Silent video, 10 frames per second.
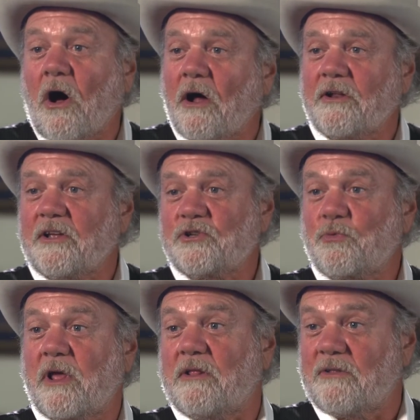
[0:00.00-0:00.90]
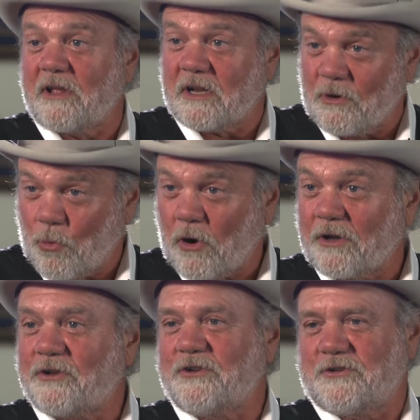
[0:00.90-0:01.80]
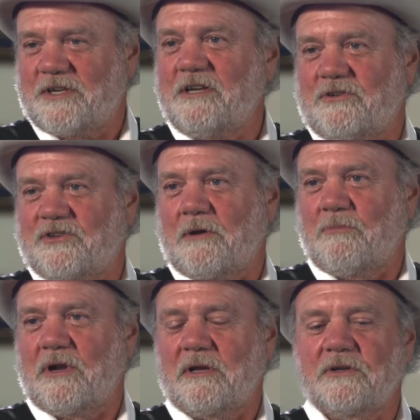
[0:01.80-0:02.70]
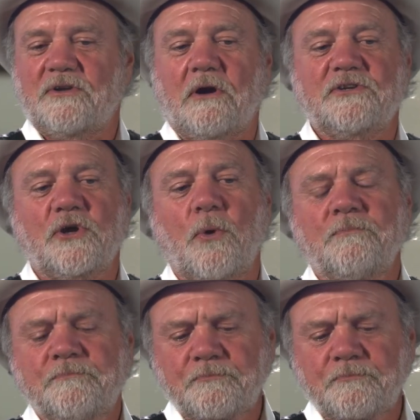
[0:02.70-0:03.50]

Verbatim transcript: audience rather than he wanted to teach somebody guitar. Mm-hmm. So